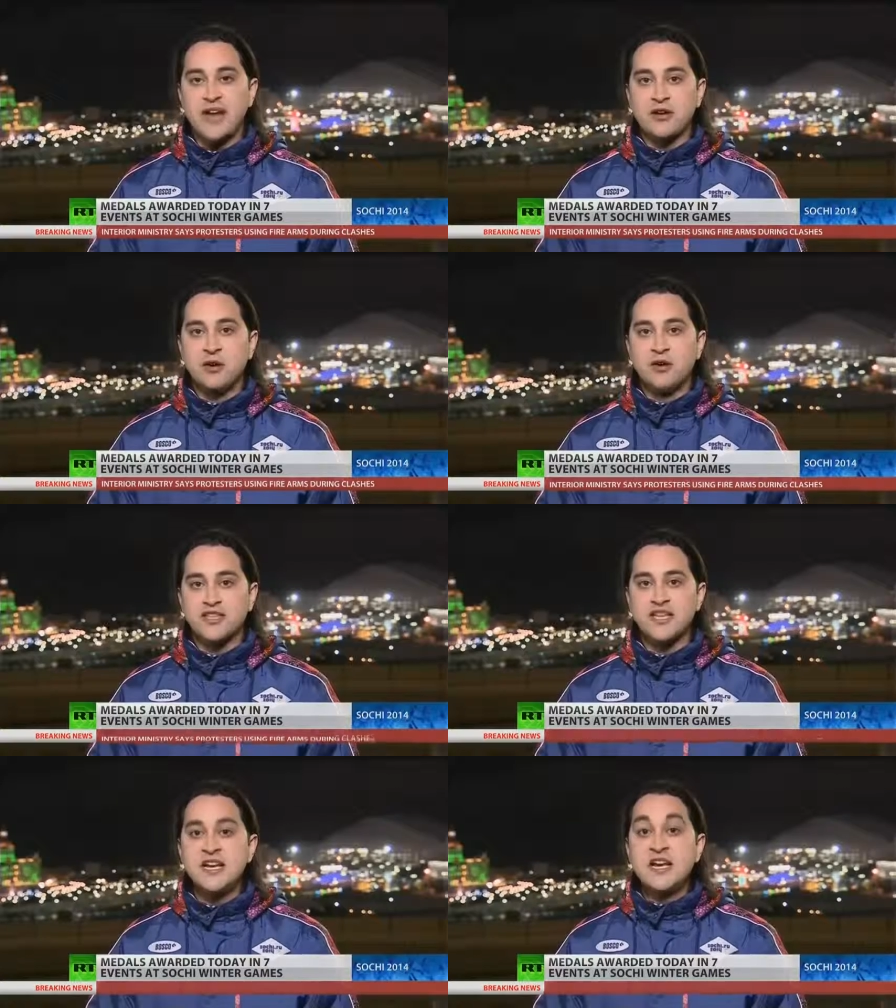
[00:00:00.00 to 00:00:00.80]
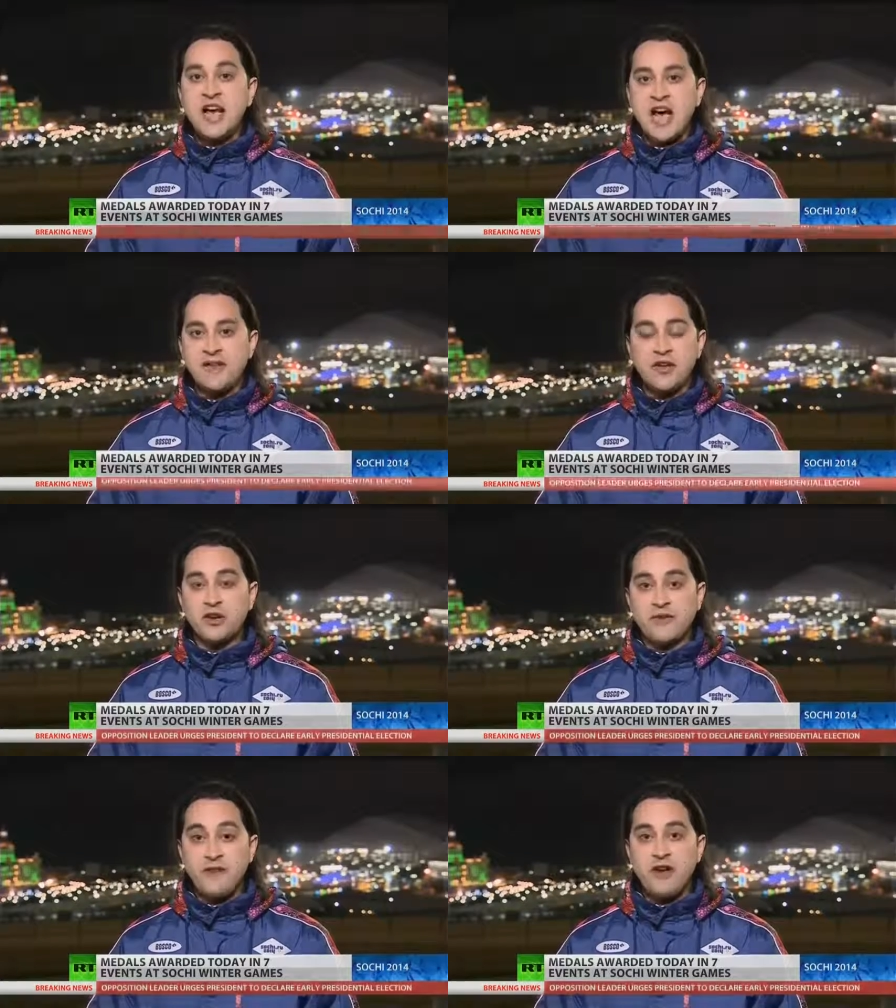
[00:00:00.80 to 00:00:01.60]
Blackhawks. And they're
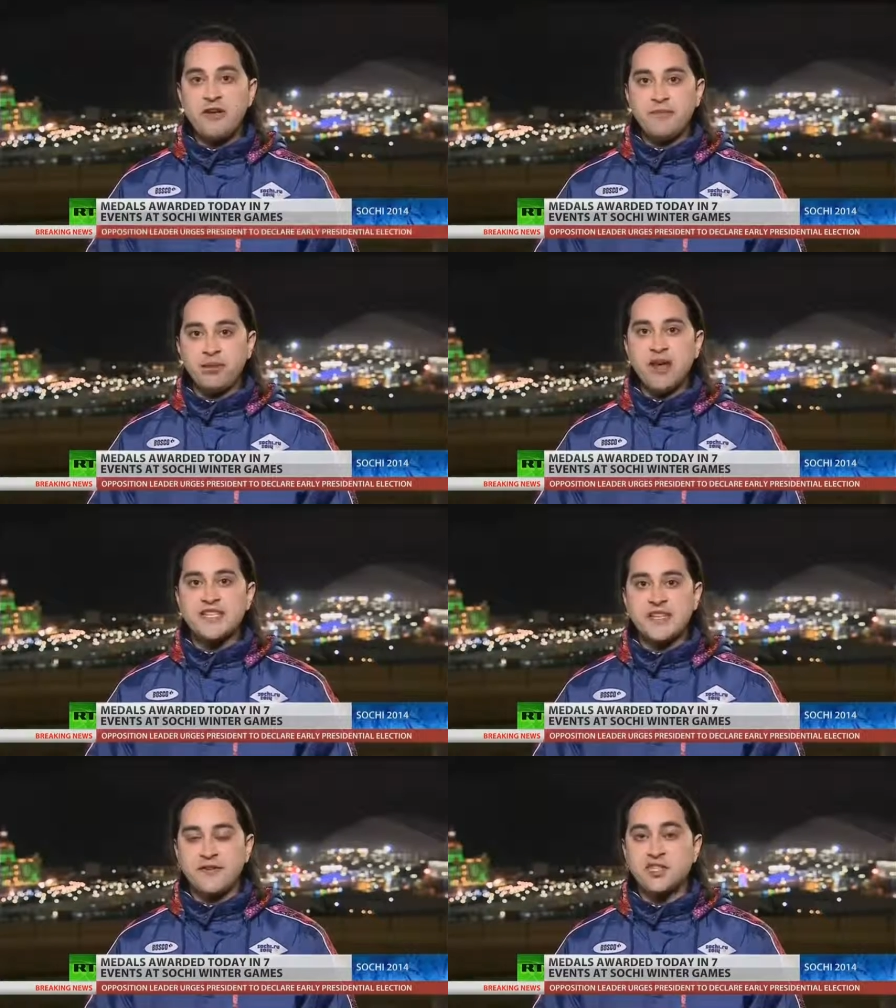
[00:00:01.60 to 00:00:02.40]
looking very impressive.